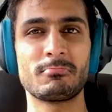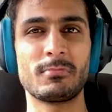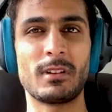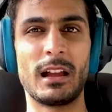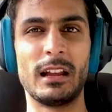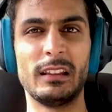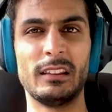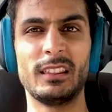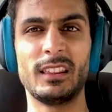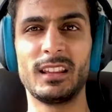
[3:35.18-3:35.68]

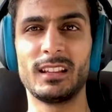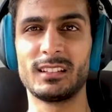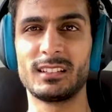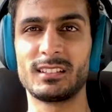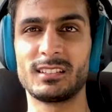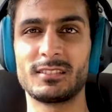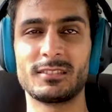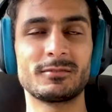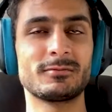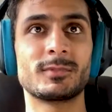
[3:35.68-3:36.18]
I
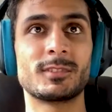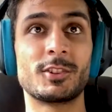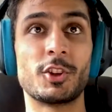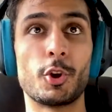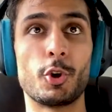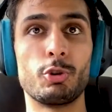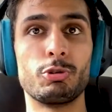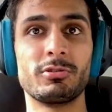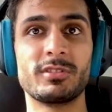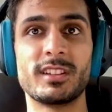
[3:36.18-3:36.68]
think. She
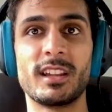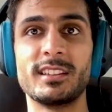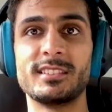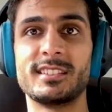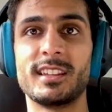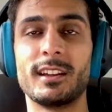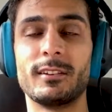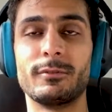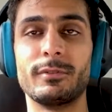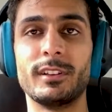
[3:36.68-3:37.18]
always ends
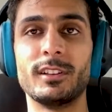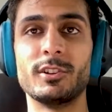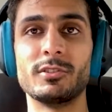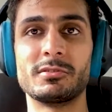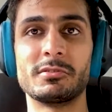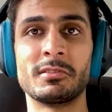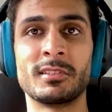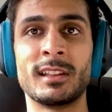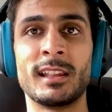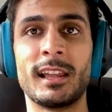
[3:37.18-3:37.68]
her
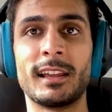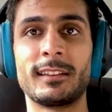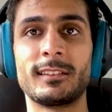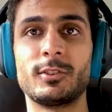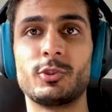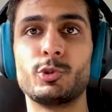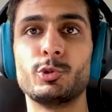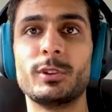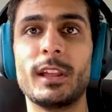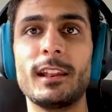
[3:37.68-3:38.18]
videos with
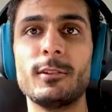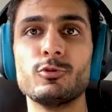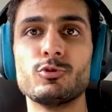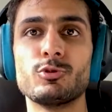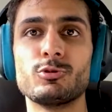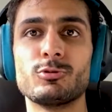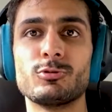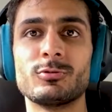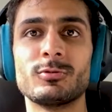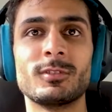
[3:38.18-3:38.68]
like,
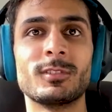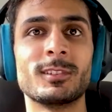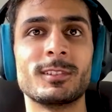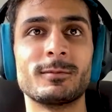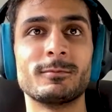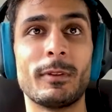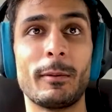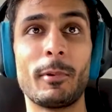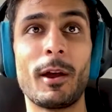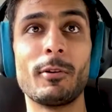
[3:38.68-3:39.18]
toodaloo.
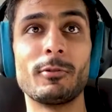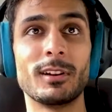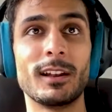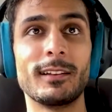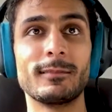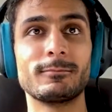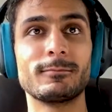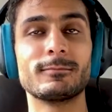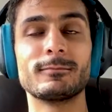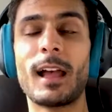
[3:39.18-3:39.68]
Maybe I will...
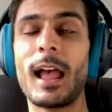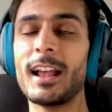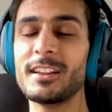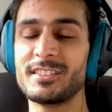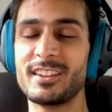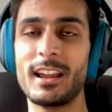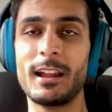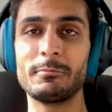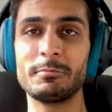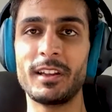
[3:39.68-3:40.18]

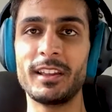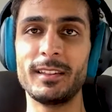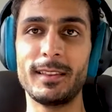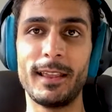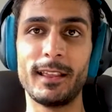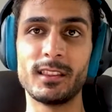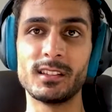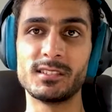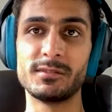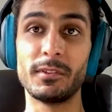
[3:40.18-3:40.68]
Actually, I'm
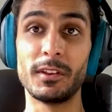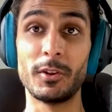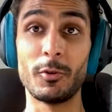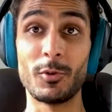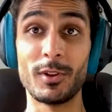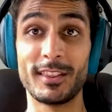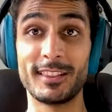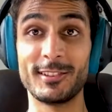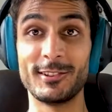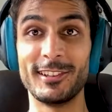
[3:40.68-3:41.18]
ending this video
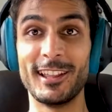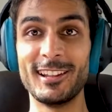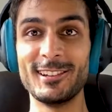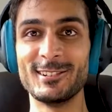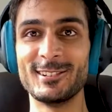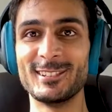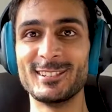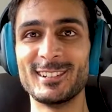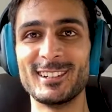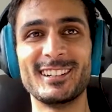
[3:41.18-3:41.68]
with
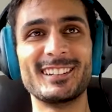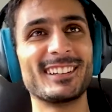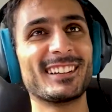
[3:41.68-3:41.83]
toodaloo.